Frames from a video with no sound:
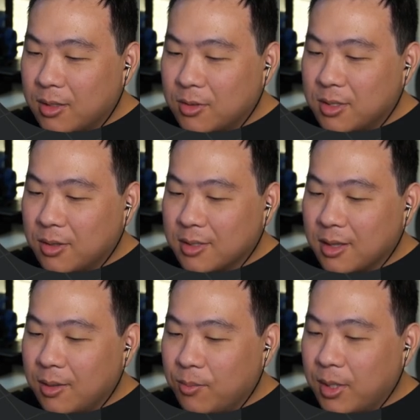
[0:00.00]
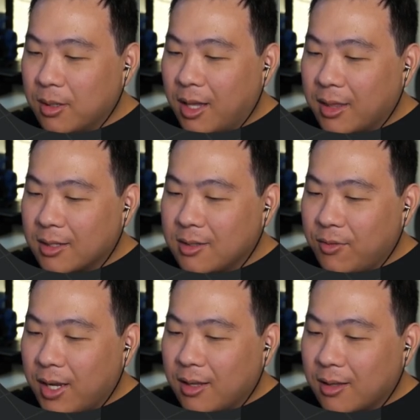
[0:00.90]
there's still this middle line that's
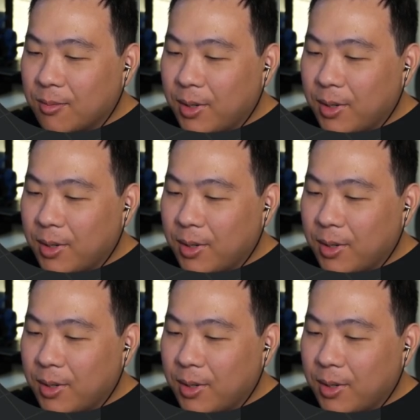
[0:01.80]
dividing them.